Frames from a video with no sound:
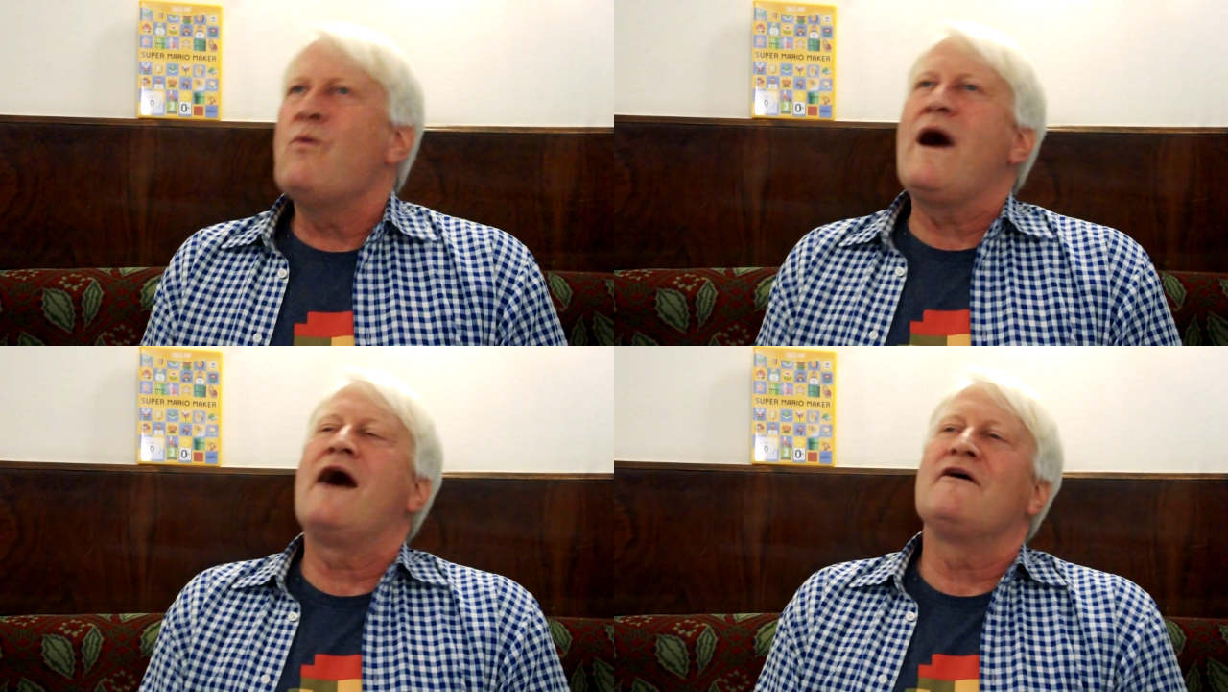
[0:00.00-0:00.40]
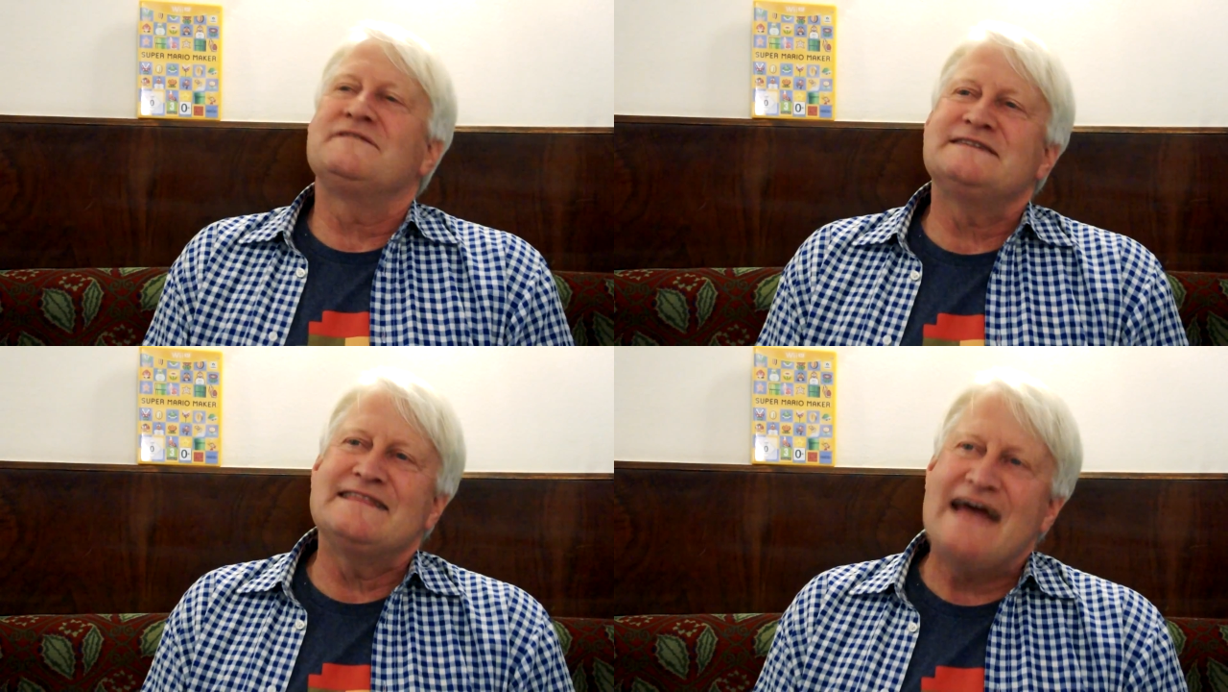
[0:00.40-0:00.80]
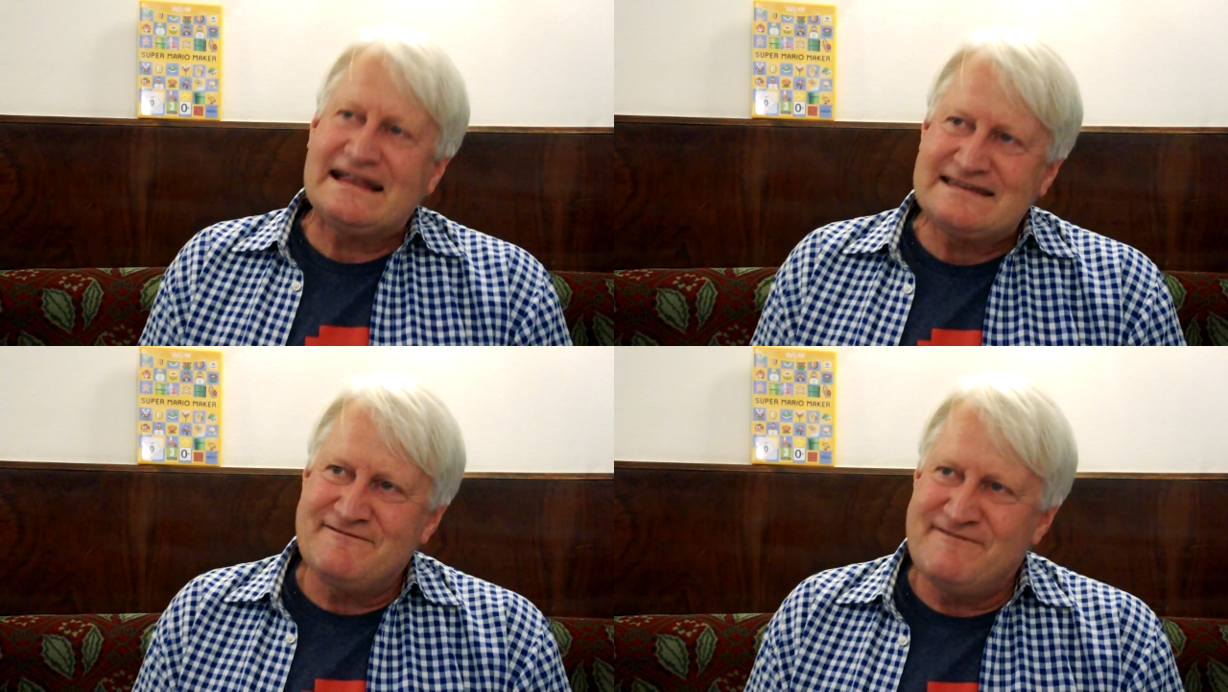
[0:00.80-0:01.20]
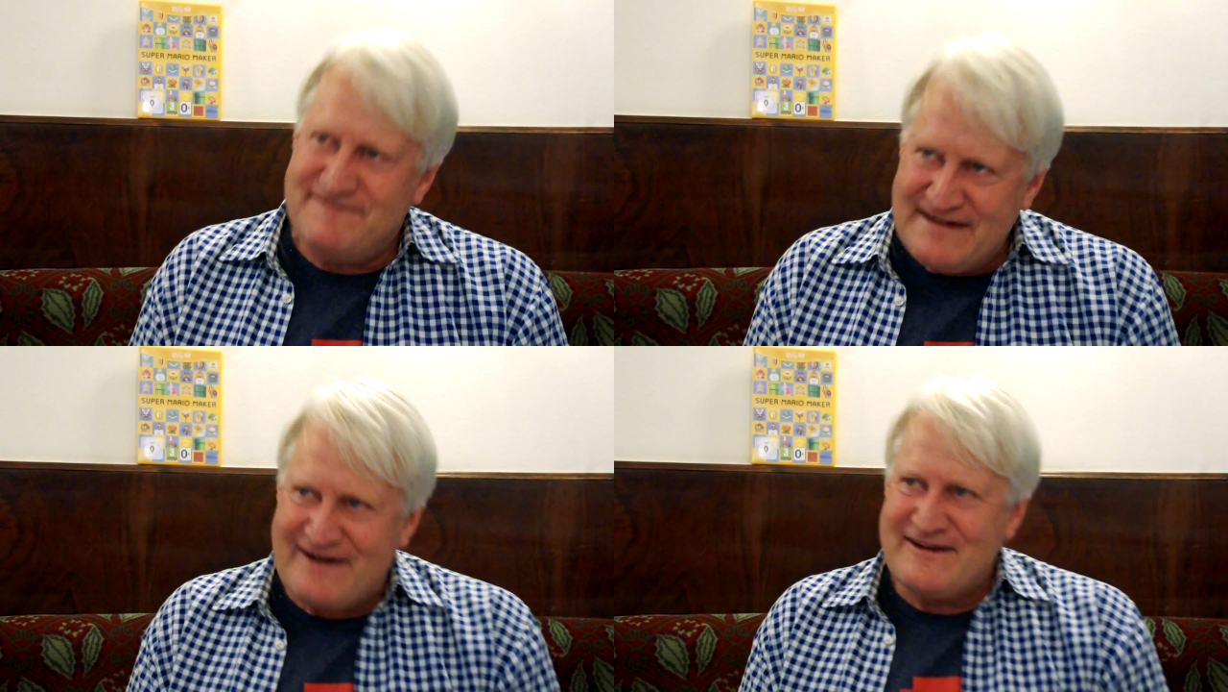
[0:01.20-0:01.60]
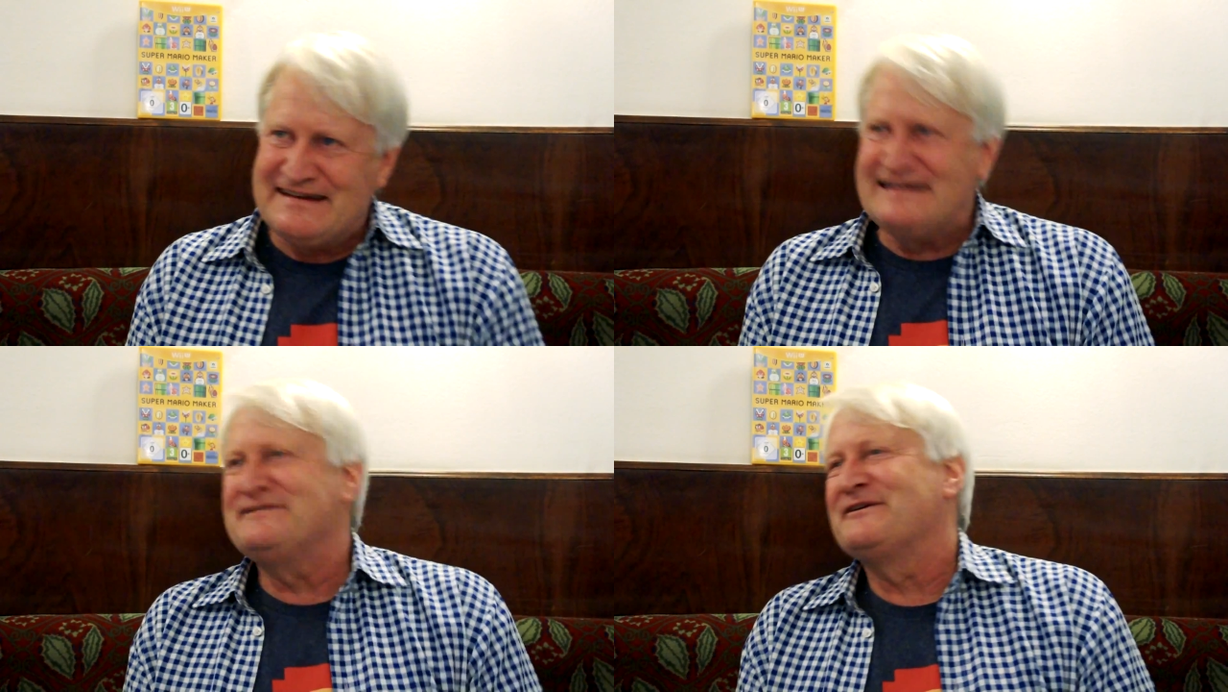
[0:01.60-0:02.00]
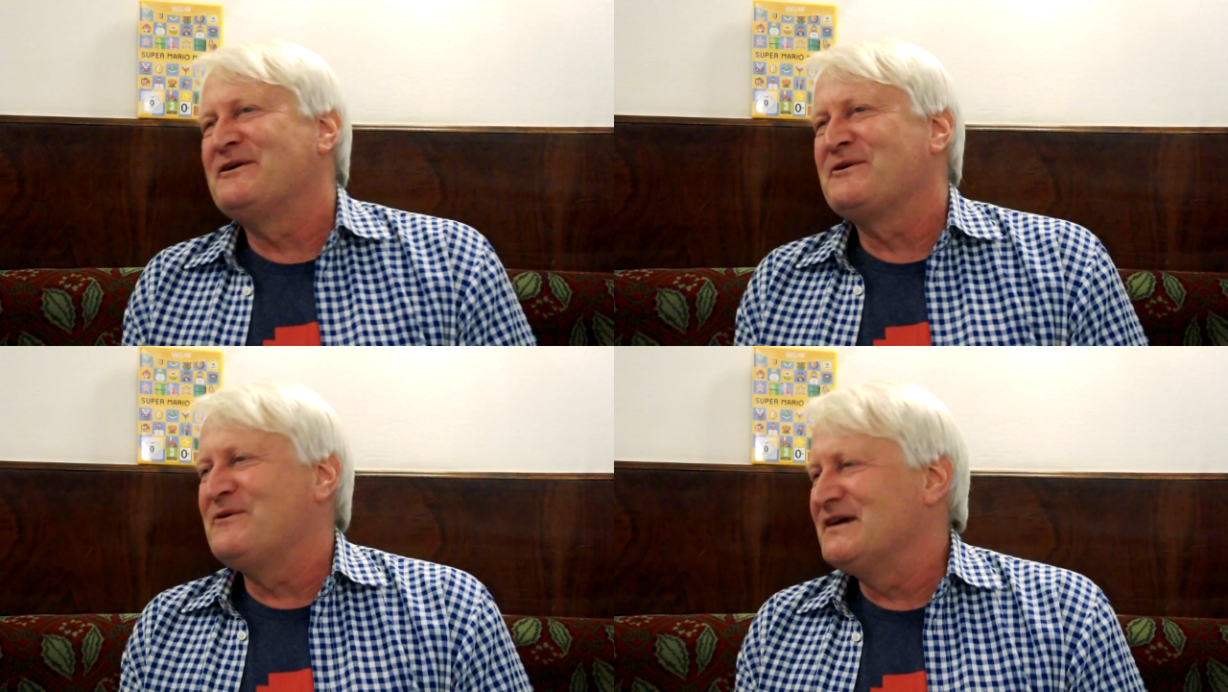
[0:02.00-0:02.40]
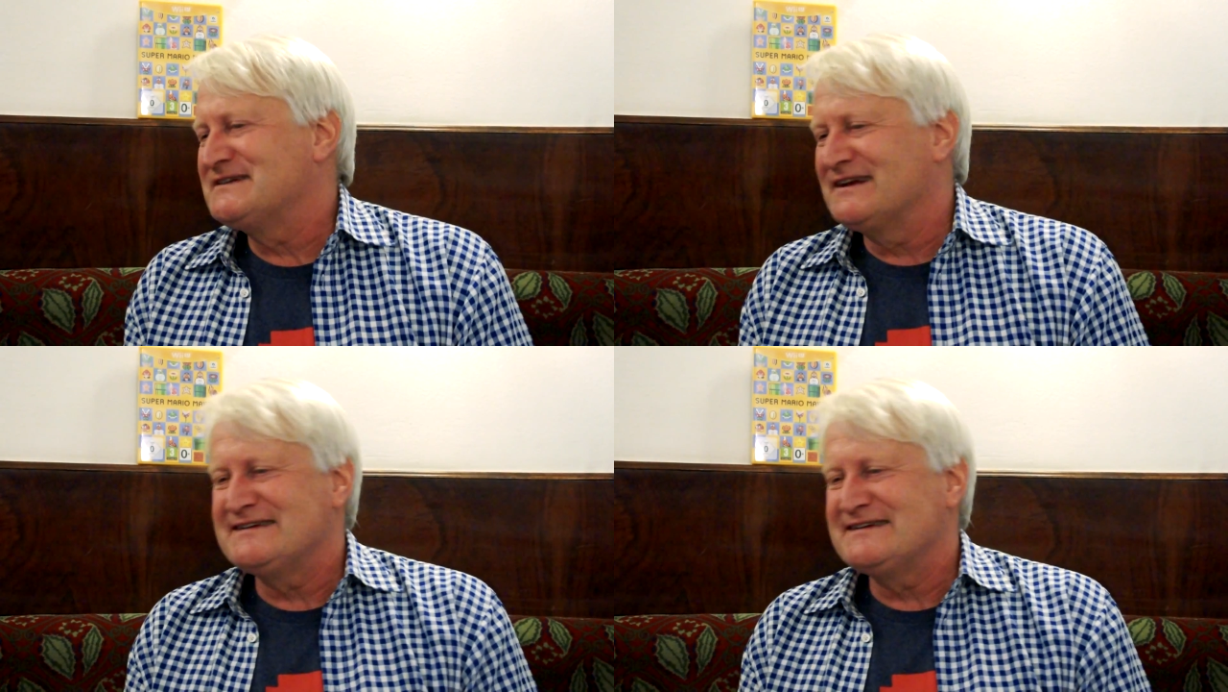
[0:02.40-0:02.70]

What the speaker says: Wow, see, that's a very difficult question,